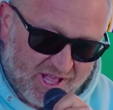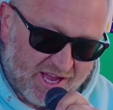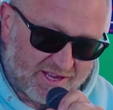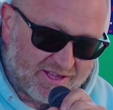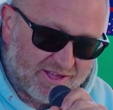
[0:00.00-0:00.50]
was
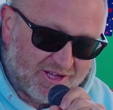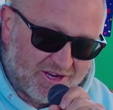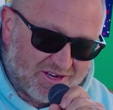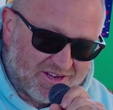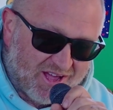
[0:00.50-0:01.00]
like
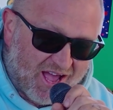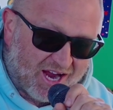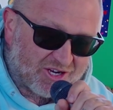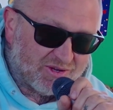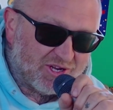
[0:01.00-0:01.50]

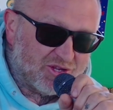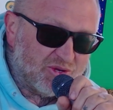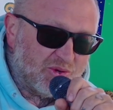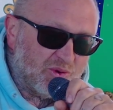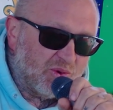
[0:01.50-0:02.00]
to actually
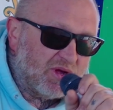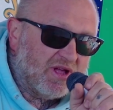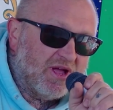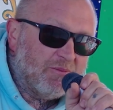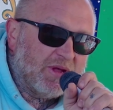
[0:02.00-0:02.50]

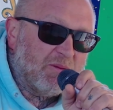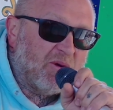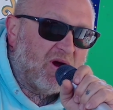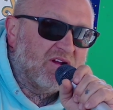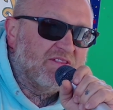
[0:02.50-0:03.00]
do and
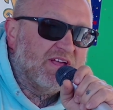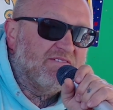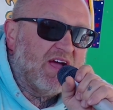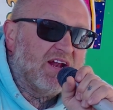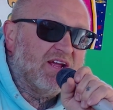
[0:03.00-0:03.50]
be a part of
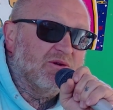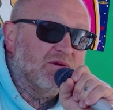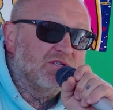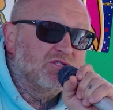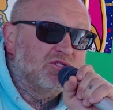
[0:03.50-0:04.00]
the event.
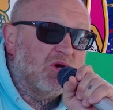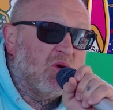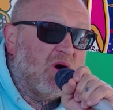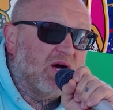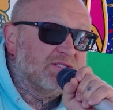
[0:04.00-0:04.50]
It was
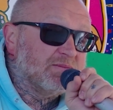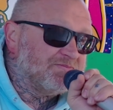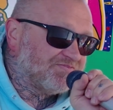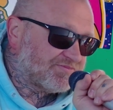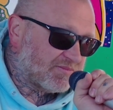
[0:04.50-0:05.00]
so
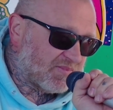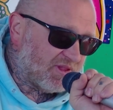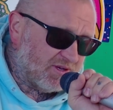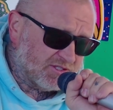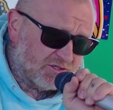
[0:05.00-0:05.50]
awesome.
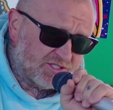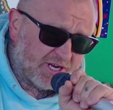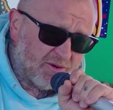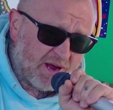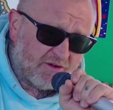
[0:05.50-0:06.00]
So
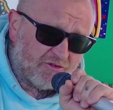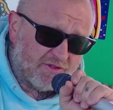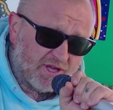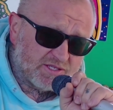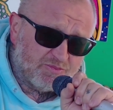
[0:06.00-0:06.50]
stick
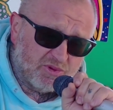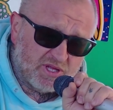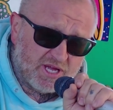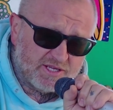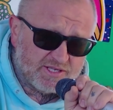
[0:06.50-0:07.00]
around for this,
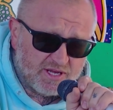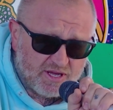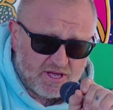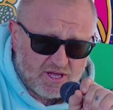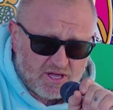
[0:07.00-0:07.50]
please.